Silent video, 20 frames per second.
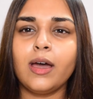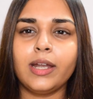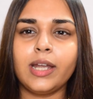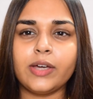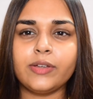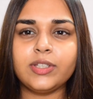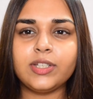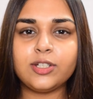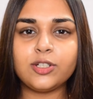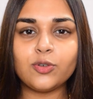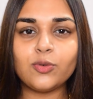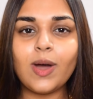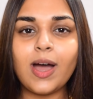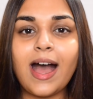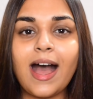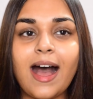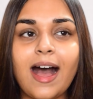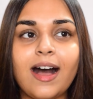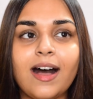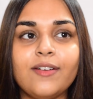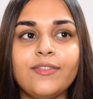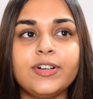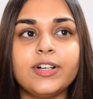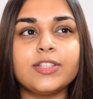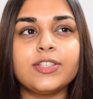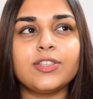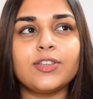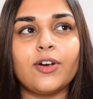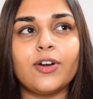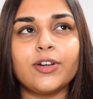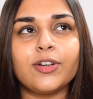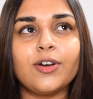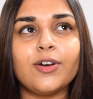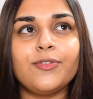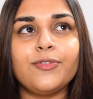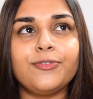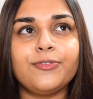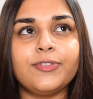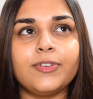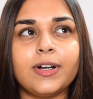Now they do have a sort of